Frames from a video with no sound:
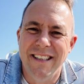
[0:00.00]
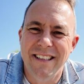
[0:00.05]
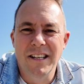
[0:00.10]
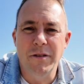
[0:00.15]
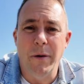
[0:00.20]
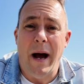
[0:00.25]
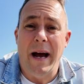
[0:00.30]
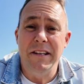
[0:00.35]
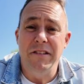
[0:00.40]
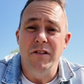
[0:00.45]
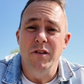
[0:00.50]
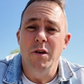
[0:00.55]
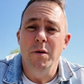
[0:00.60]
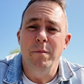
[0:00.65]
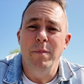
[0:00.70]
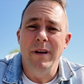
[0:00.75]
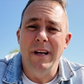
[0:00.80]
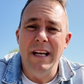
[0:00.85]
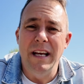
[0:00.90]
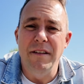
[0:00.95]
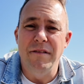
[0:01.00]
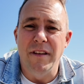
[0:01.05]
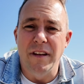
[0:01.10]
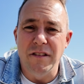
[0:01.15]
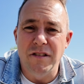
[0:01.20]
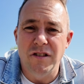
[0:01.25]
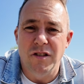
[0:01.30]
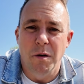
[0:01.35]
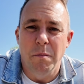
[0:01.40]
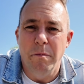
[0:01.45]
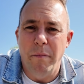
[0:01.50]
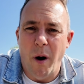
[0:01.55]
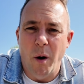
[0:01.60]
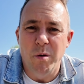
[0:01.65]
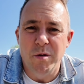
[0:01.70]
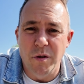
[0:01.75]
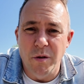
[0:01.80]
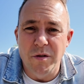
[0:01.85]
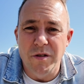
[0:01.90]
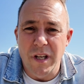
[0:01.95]
So I do believe that some
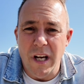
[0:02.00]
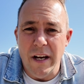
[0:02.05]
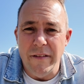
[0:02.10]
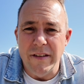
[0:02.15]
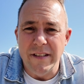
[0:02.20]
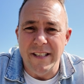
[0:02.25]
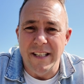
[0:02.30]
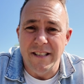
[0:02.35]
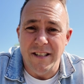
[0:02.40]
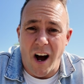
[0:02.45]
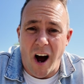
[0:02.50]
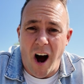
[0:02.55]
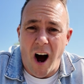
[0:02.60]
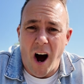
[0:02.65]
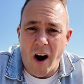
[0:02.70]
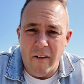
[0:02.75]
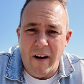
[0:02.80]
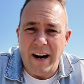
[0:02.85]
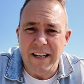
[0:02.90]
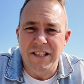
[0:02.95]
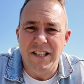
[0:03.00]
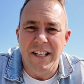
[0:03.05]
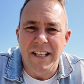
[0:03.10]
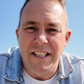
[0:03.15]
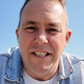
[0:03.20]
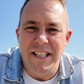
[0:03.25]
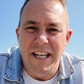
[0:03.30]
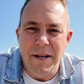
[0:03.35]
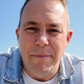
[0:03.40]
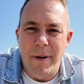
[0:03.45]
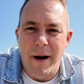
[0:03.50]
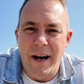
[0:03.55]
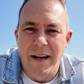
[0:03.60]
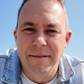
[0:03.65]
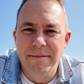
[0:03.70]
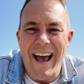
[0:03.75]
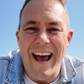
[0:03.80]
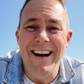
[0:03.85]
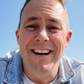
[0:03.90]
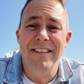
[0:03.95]
postal services are actually cheaper.
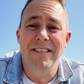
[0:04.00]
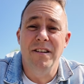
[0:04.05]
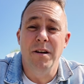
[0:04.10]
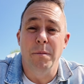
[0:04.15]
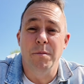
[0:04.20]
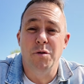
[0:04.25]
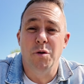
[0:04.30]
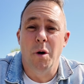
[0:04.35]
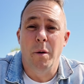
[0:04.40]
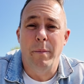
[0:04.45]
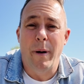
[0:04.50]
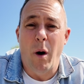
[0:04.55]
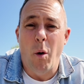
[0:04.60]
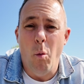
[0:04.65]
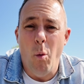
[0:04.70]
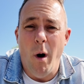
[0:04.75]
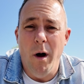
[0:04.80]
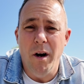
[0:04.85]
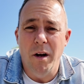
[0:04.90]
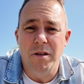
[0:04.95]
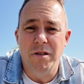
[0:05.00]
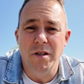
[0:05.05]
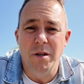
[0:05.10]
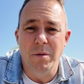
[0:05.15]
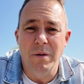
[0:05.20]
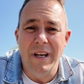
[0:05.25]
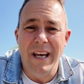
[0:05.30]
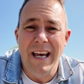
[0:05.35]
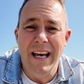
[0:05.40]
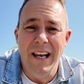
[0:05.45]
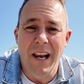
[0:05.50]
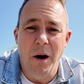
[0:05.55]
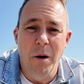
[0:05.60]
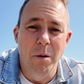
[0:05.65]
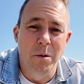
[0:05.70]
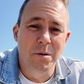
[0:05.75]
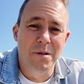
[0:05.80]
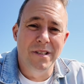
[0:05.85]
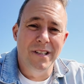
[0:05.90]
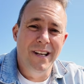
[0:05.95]
Anything up to about 1 or 2
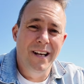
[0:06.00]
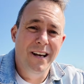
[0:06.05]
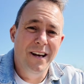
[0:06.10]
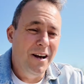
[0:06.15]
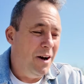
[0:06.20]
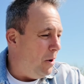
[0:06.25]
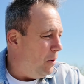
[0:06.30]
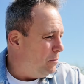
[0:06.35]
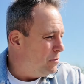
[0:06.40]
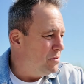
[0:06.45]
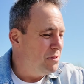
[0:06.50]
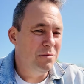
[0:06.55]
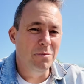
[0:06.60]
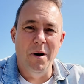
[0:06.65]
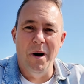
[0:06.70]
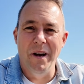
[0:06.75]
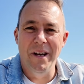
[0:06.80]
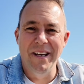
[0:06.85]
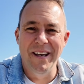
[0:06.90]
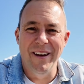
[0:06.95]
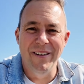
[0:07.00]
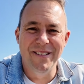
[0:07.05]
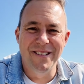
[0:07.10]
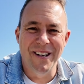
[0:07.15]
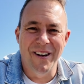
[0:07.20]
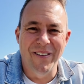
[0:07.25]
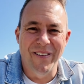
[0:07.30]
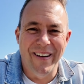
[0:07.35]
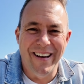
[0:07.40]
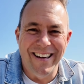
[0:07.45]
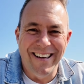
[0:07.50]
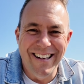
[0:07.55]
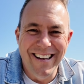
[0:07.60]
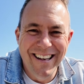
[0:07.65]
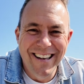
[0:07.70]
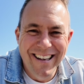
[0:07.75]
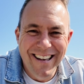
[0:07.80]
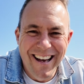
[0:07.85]
kilos. Oops, what are you doing?